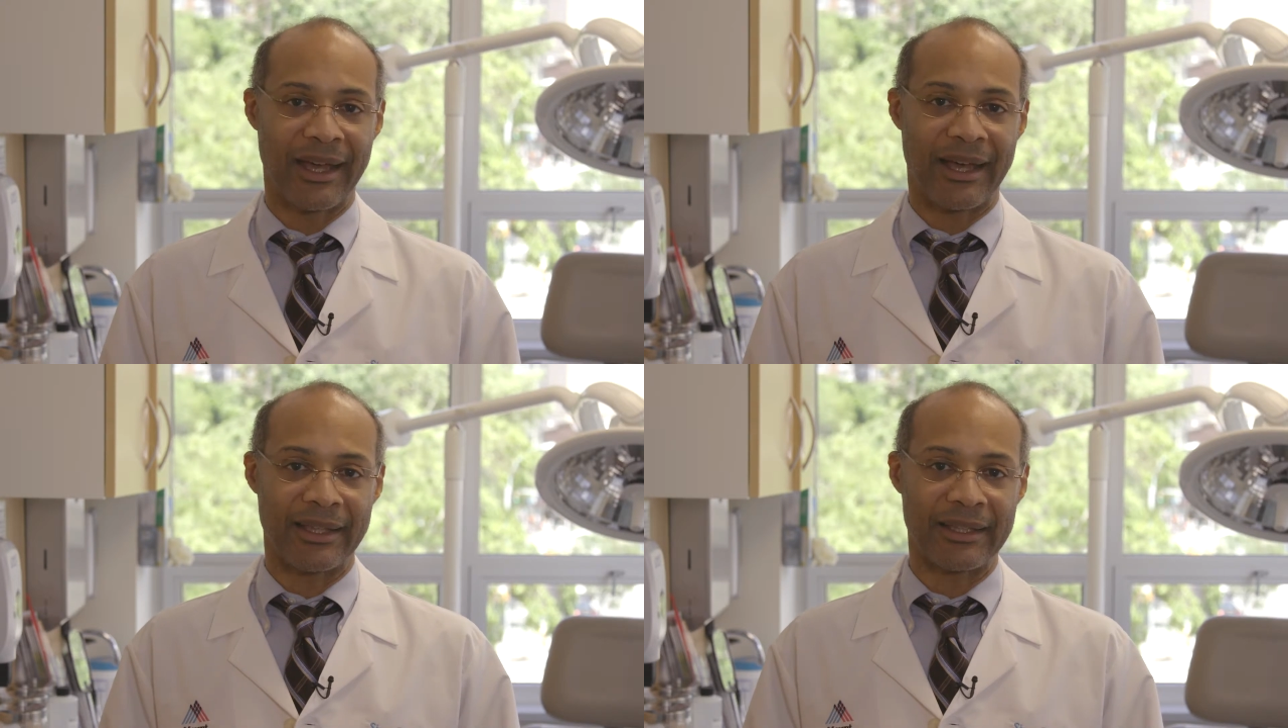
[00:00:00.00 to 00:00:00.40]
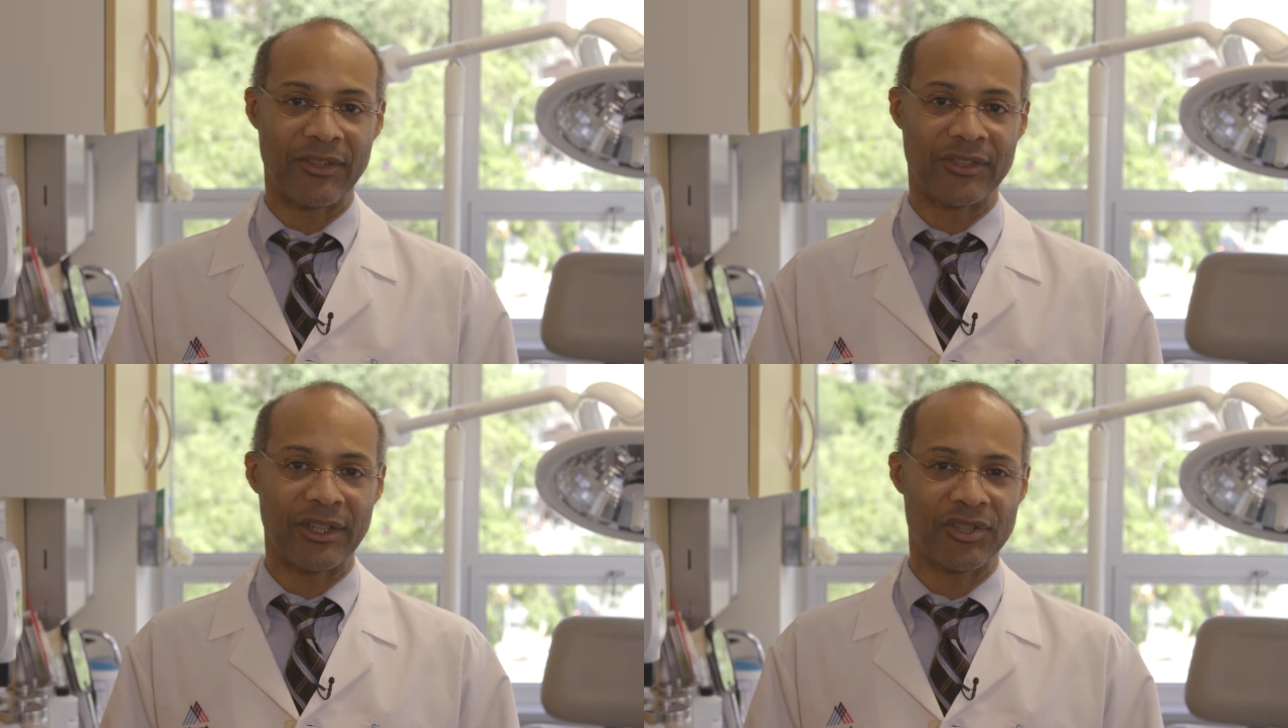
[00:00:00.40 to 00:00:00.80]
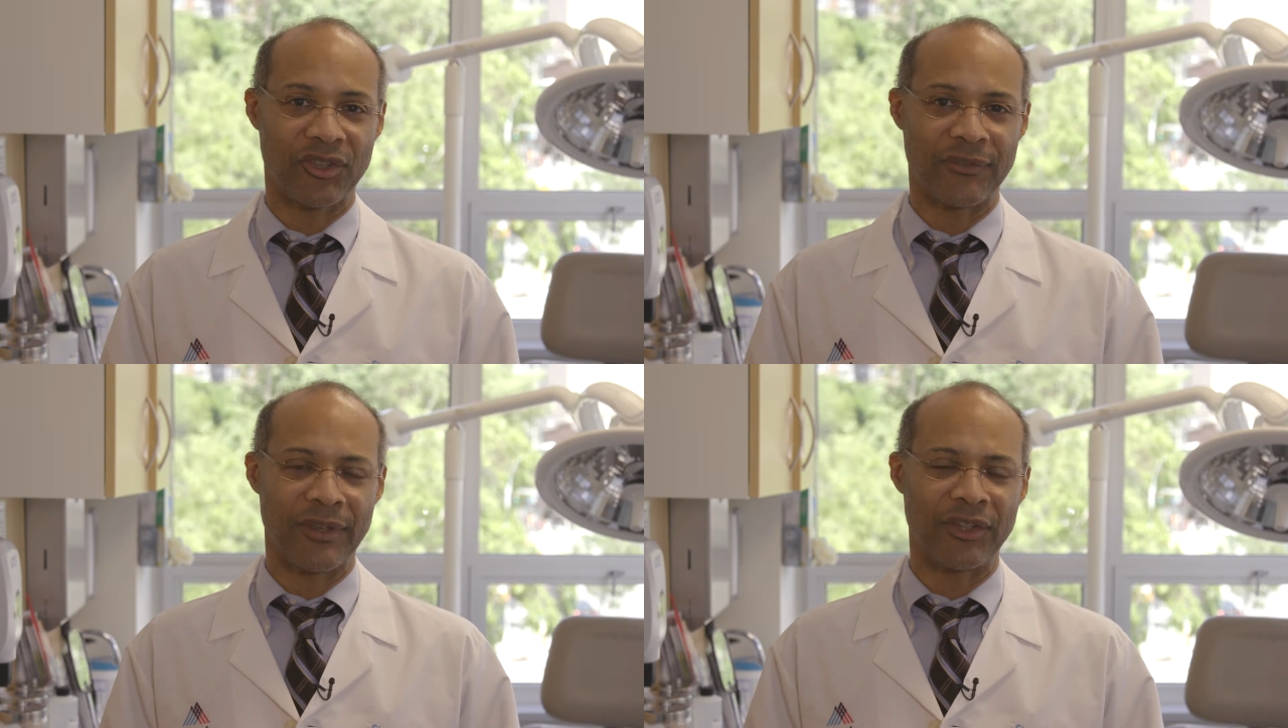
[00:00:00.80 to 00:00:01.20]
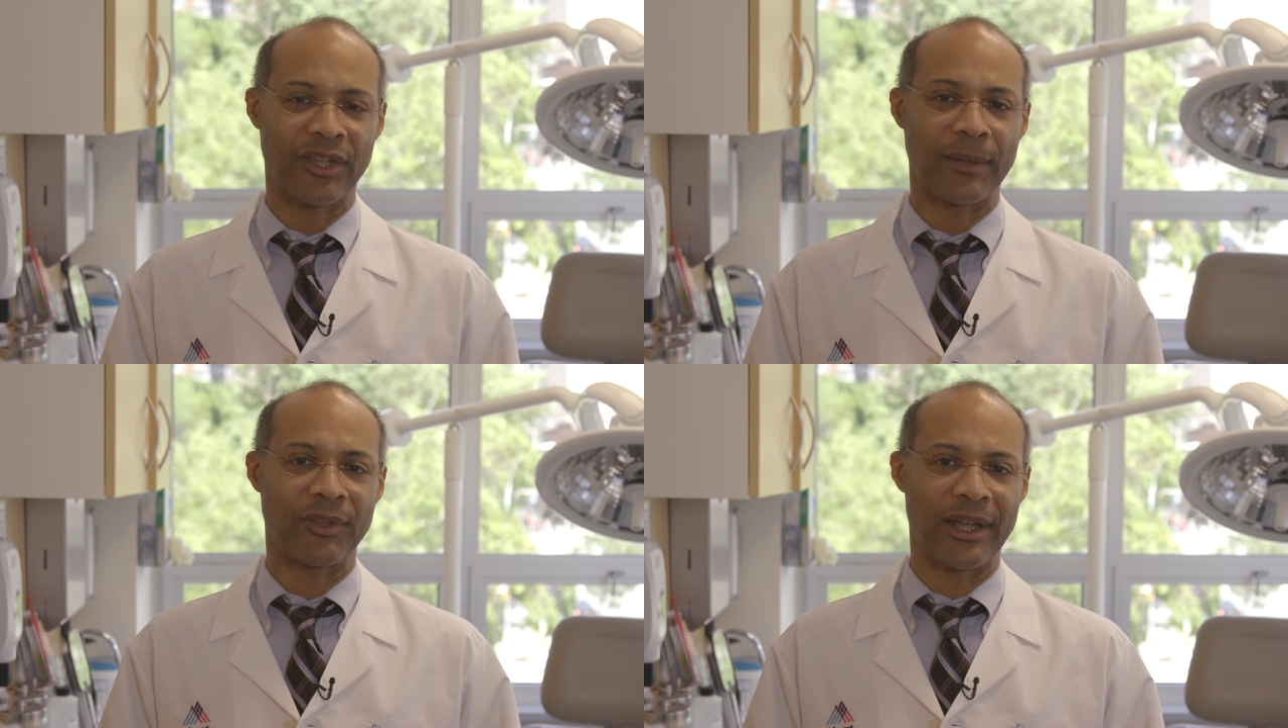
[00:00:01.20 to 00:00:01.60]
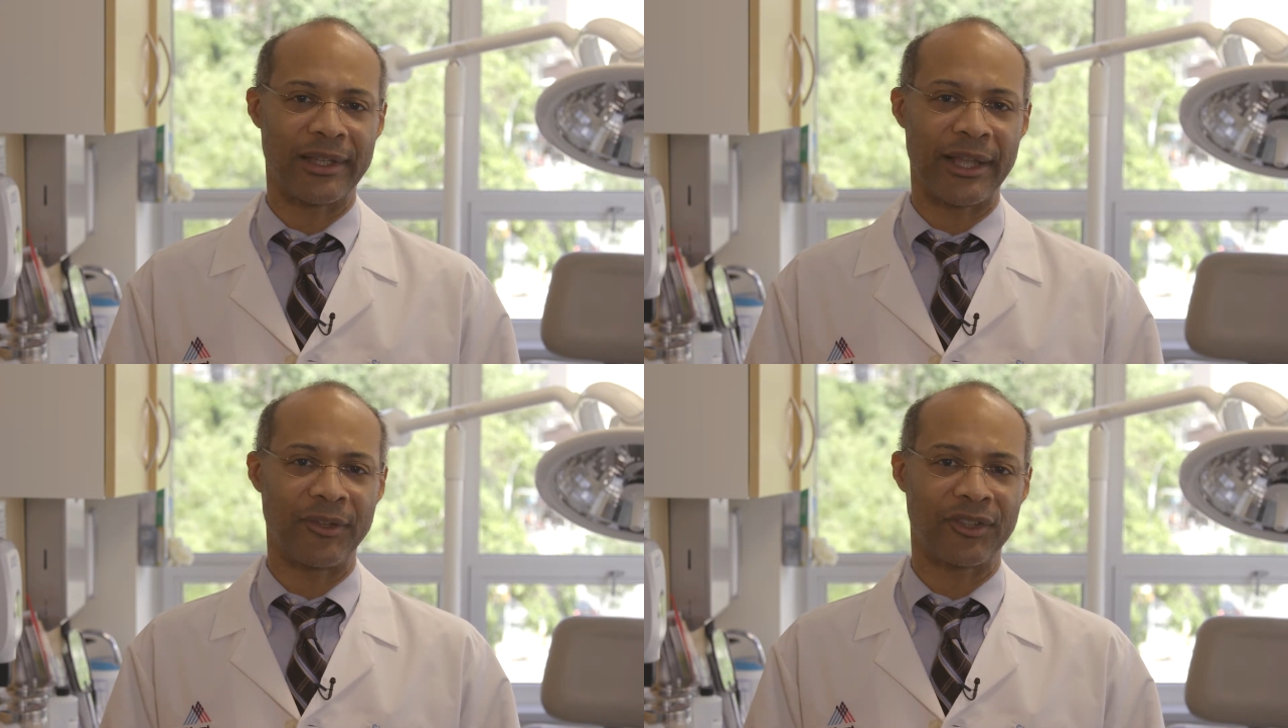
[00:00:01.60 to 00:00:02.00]
Uh, these digestive enzymes
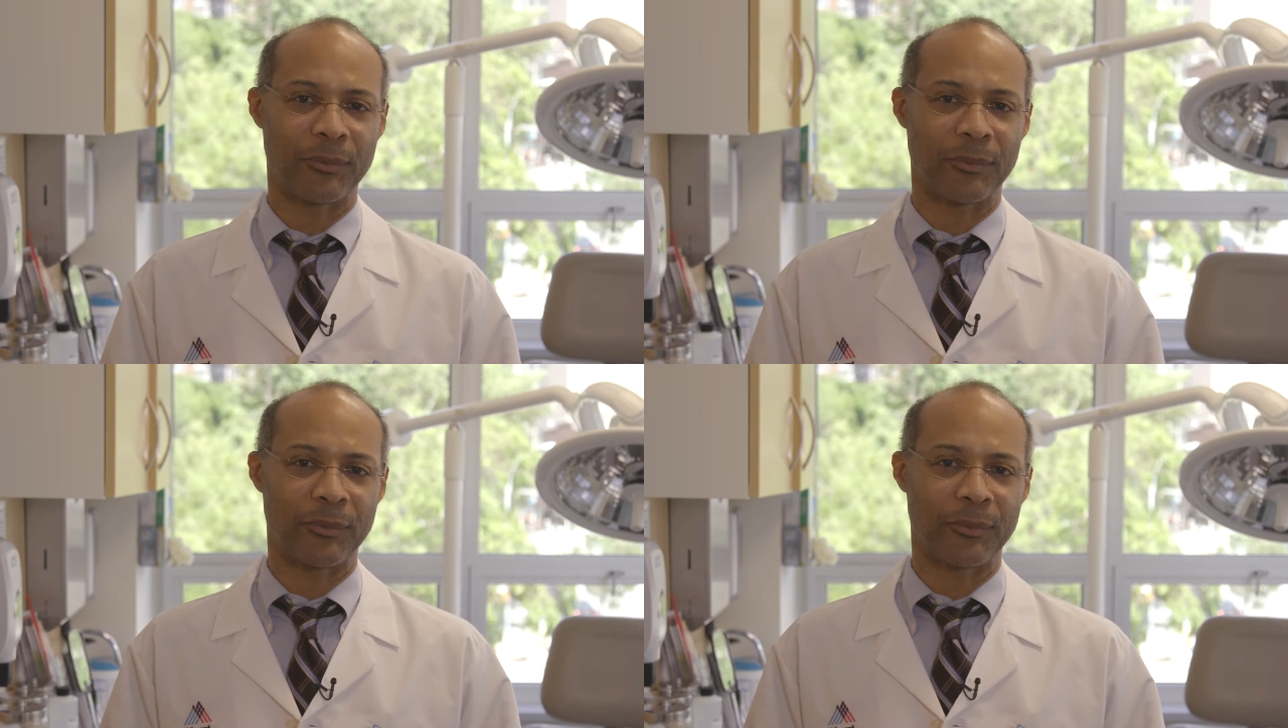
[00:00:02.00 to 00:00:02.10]
allow us